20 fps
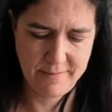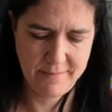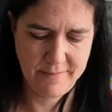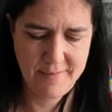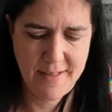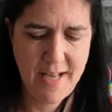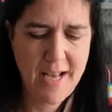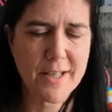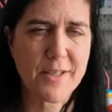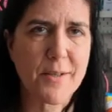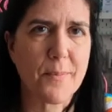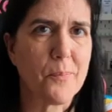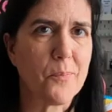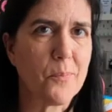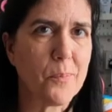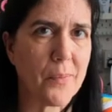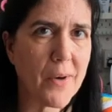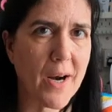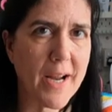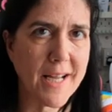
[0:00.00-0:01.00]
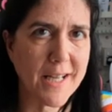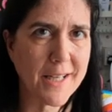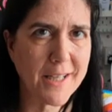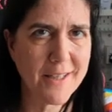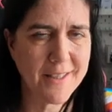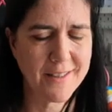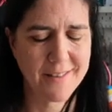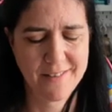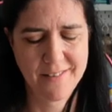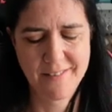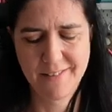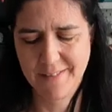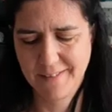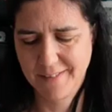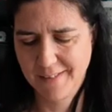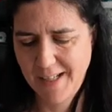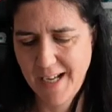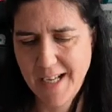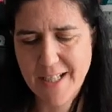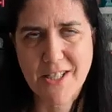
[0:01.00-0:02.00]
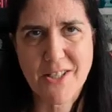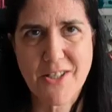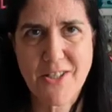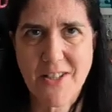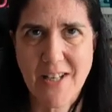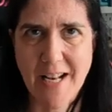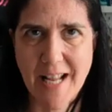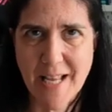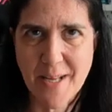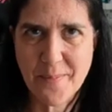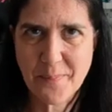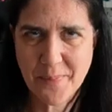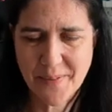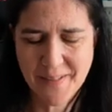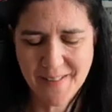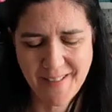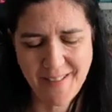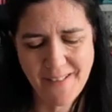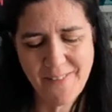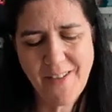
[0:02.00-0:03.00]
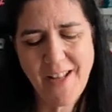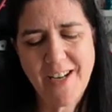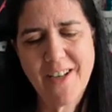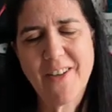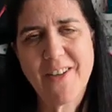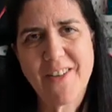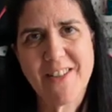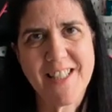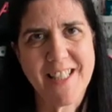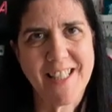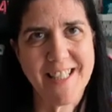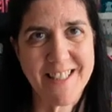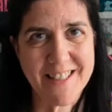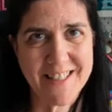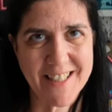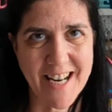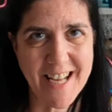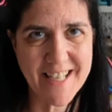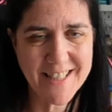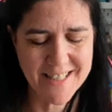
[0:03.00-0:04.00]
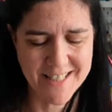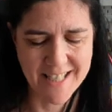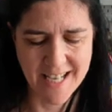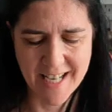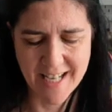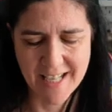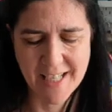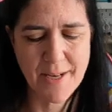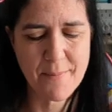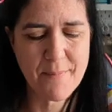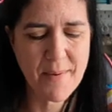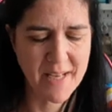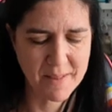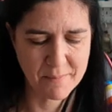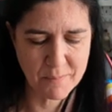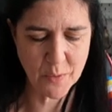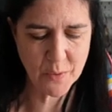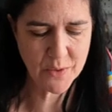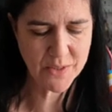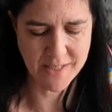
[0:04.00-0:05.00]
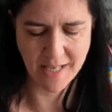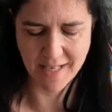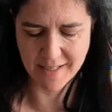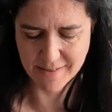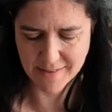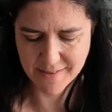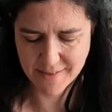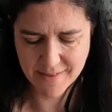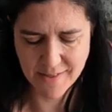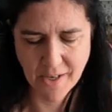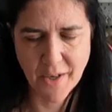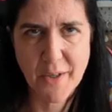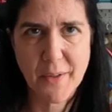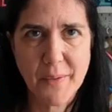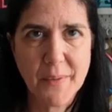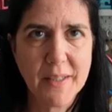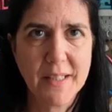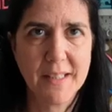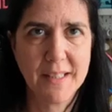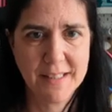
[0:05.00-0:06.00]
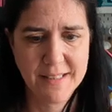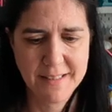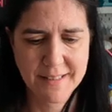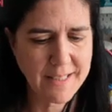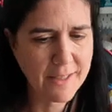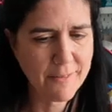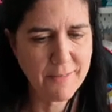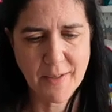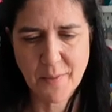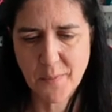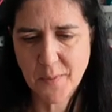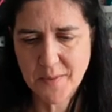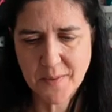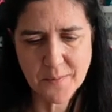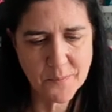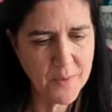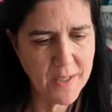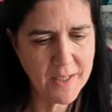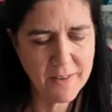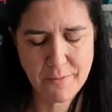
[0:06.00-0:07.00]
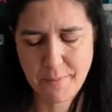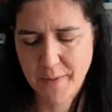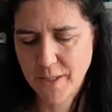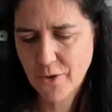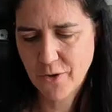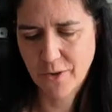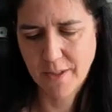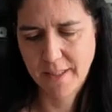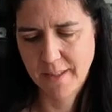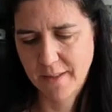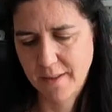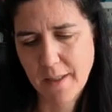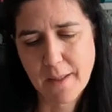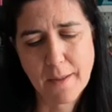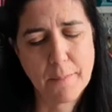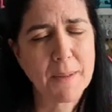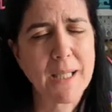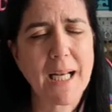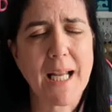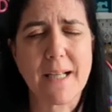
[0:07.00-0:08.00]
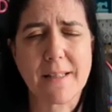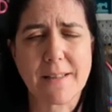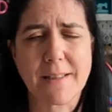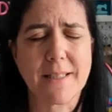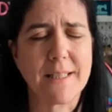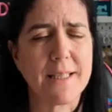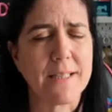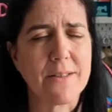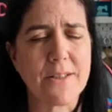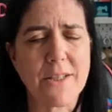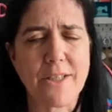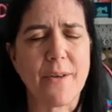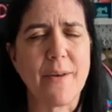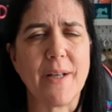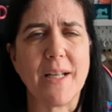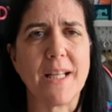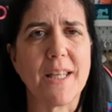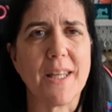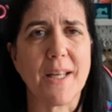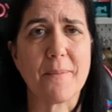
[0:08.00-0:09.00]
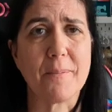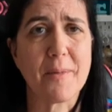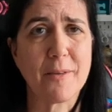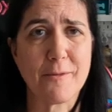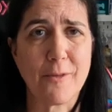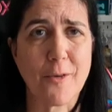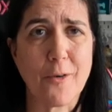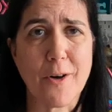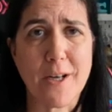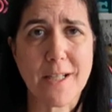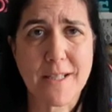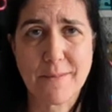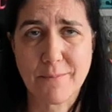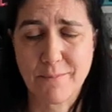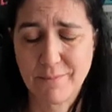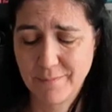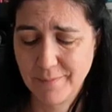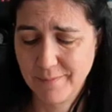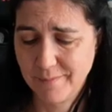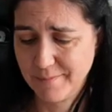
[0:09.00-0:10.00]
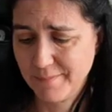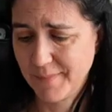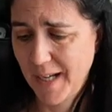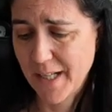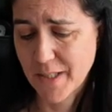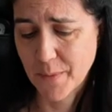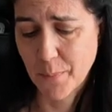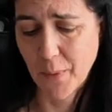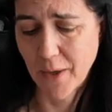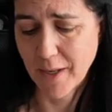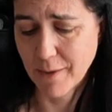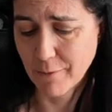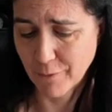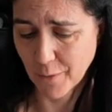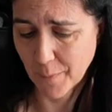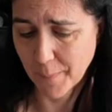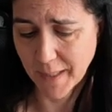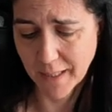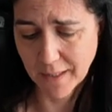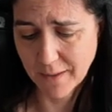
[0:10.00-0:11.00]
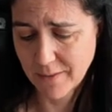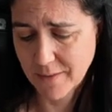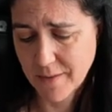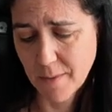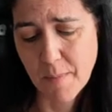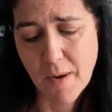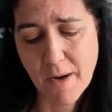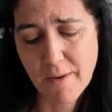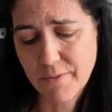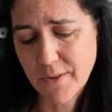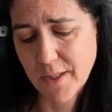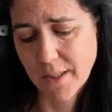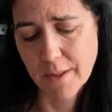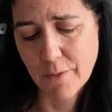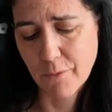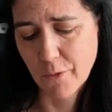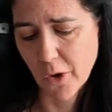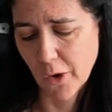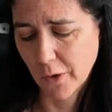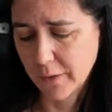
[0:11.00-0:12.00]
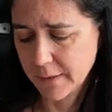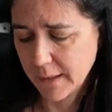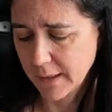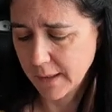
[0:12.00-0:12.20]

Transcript: had a break, had a sleep, and then looked at it the next day and it made more sense. So definitely wasn't worth me trying it, and I'm glad I didn't do anything before I'd had a break from it, because I might have done it wrong.